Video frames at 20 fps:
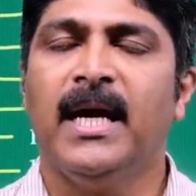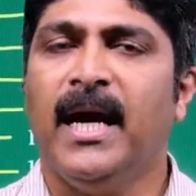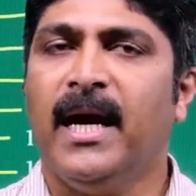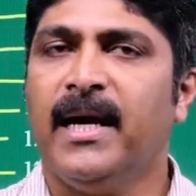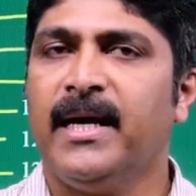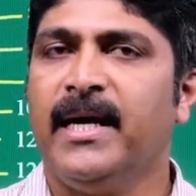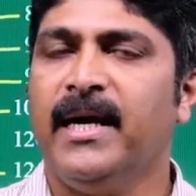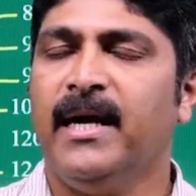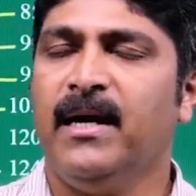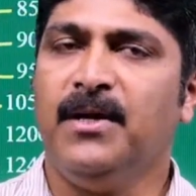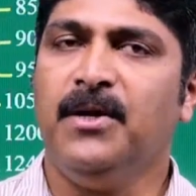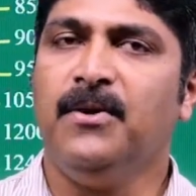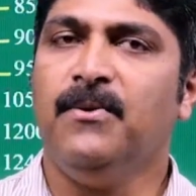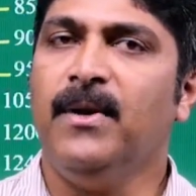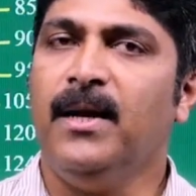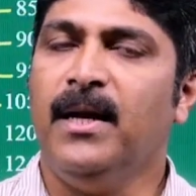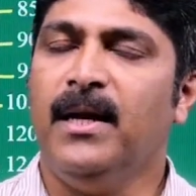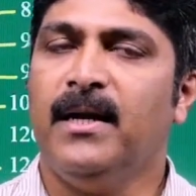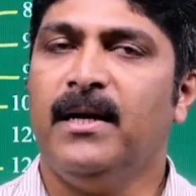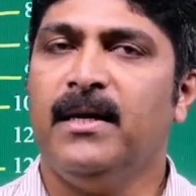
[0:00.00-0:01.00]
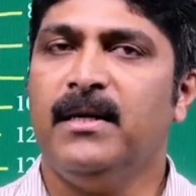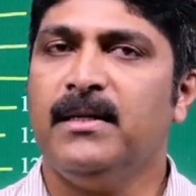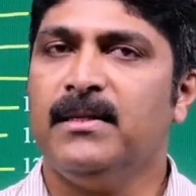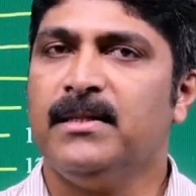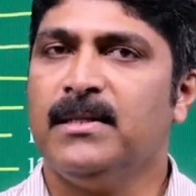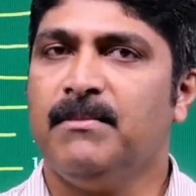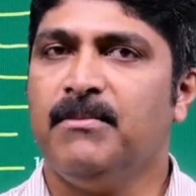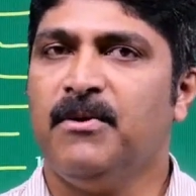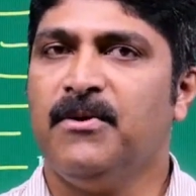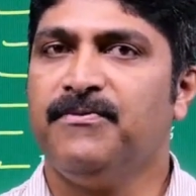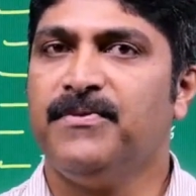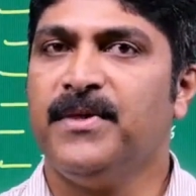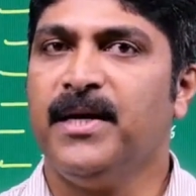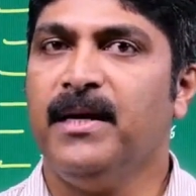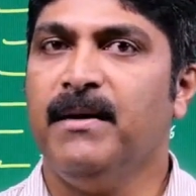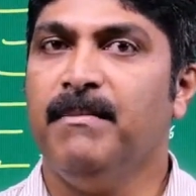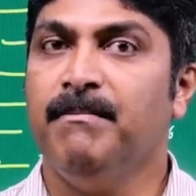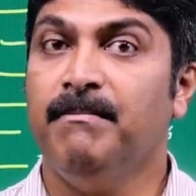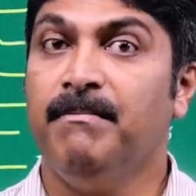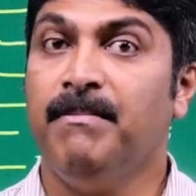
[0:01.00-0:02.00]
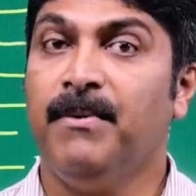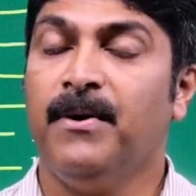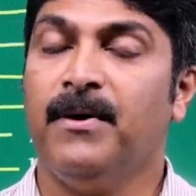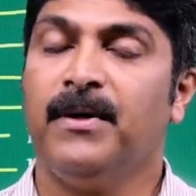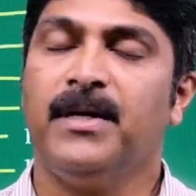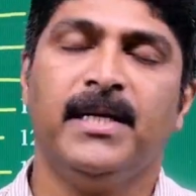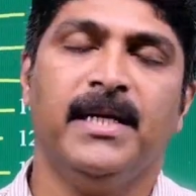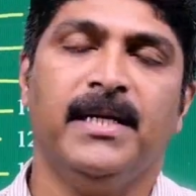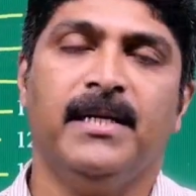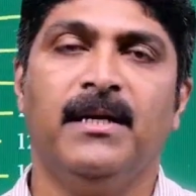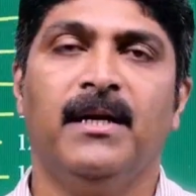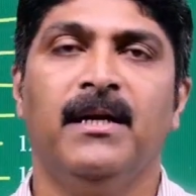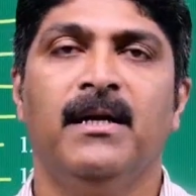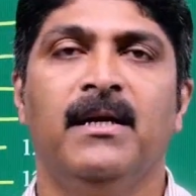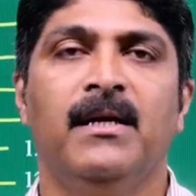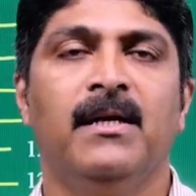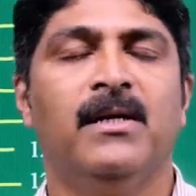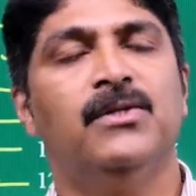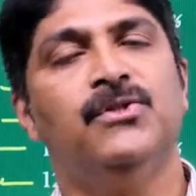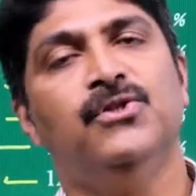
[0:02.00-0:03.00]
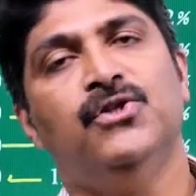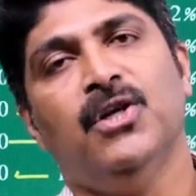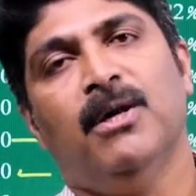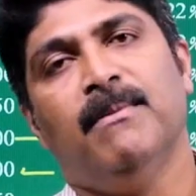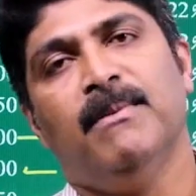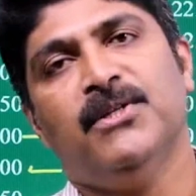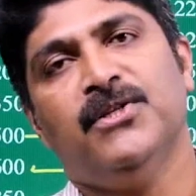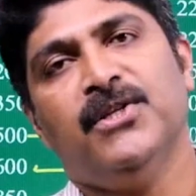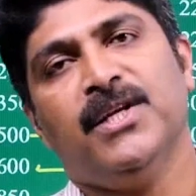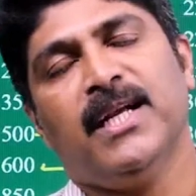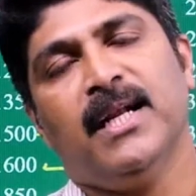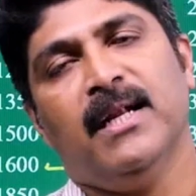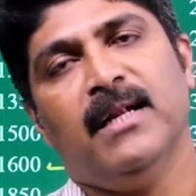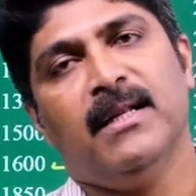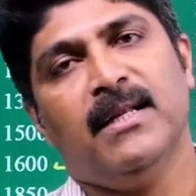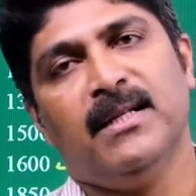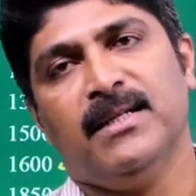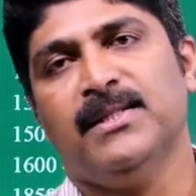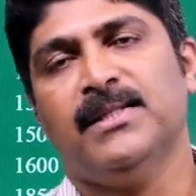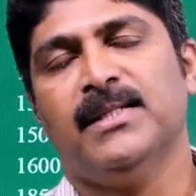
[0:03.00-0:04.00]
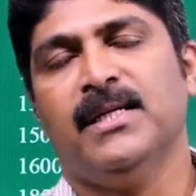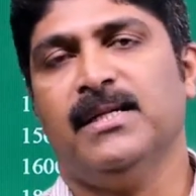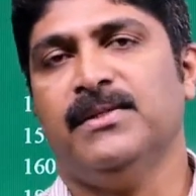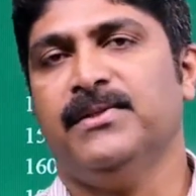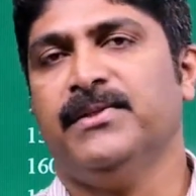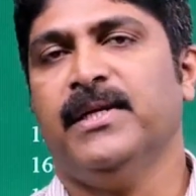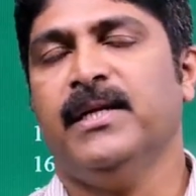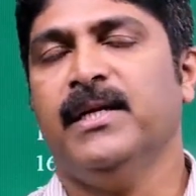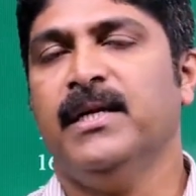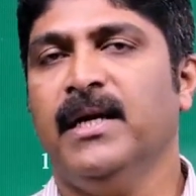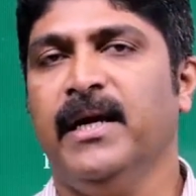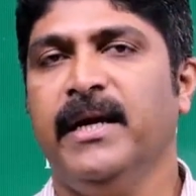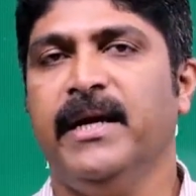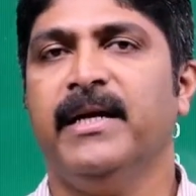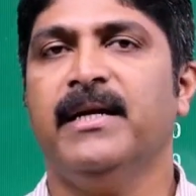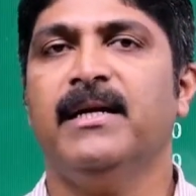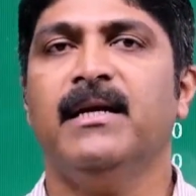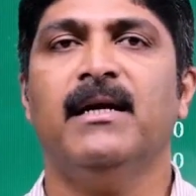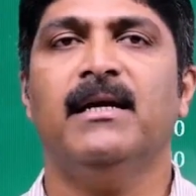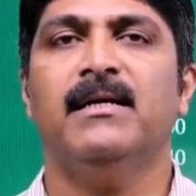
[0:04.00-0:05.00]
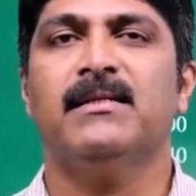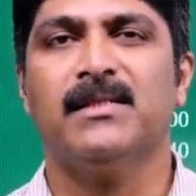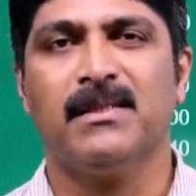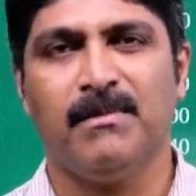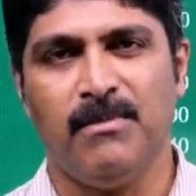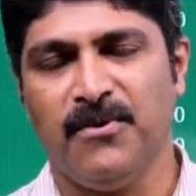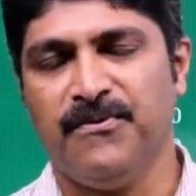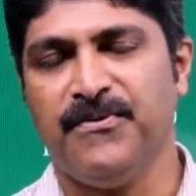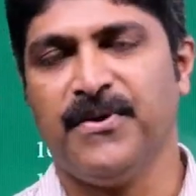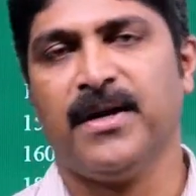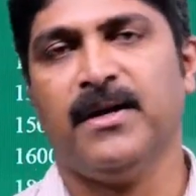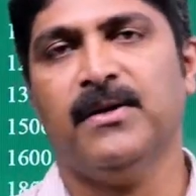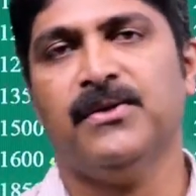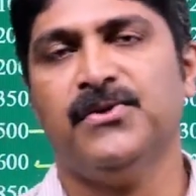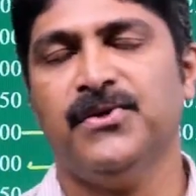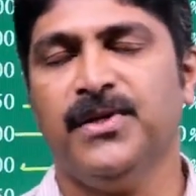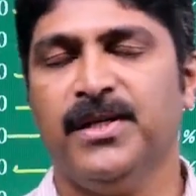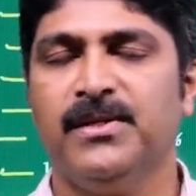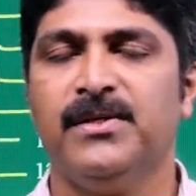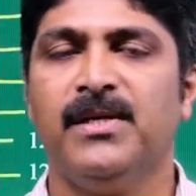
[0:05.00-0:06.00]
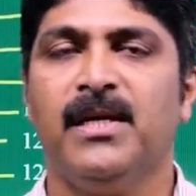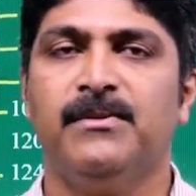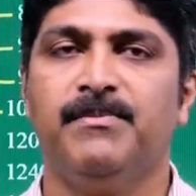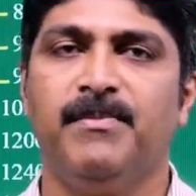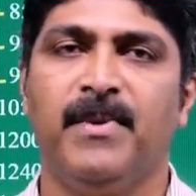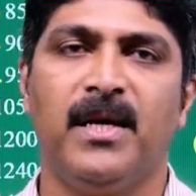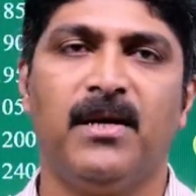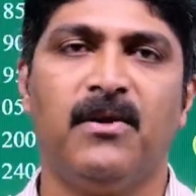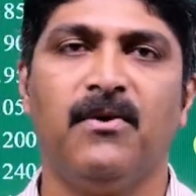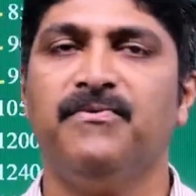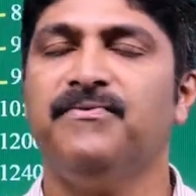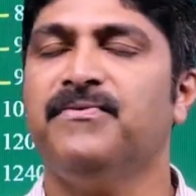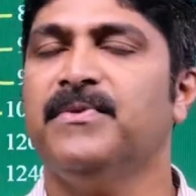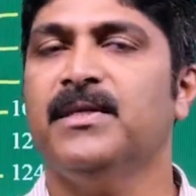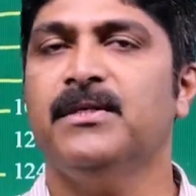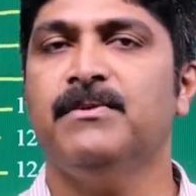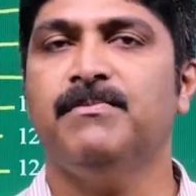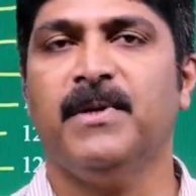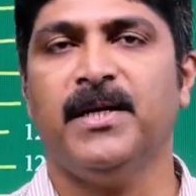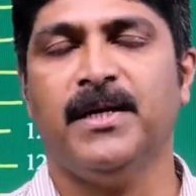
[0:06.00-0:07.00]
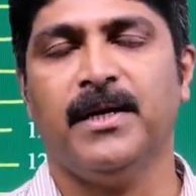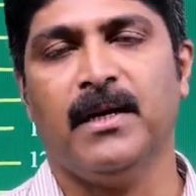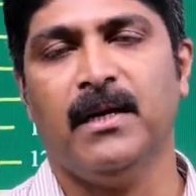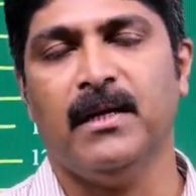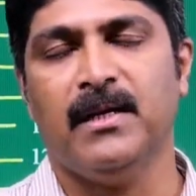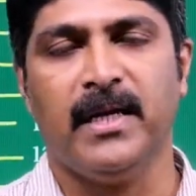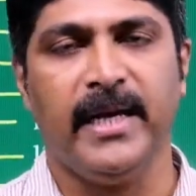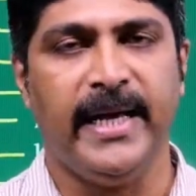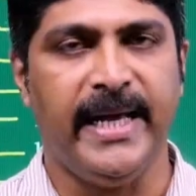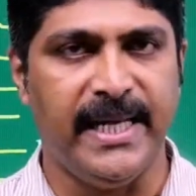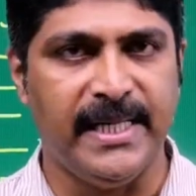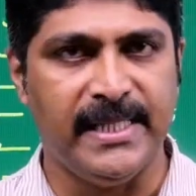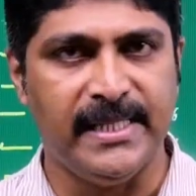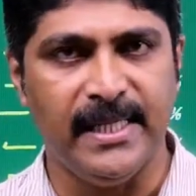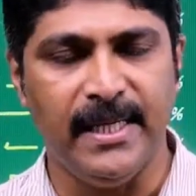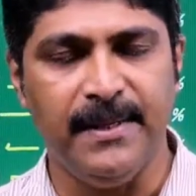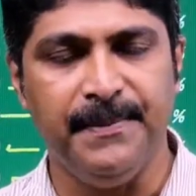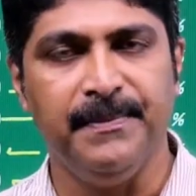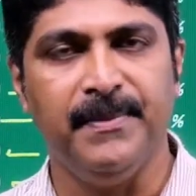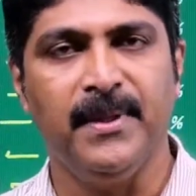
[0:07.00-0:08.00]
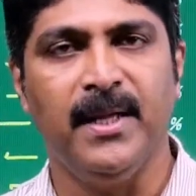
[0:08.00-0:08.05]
And here you learned some of the important geometrical results in some of the questions as part of this particular exam.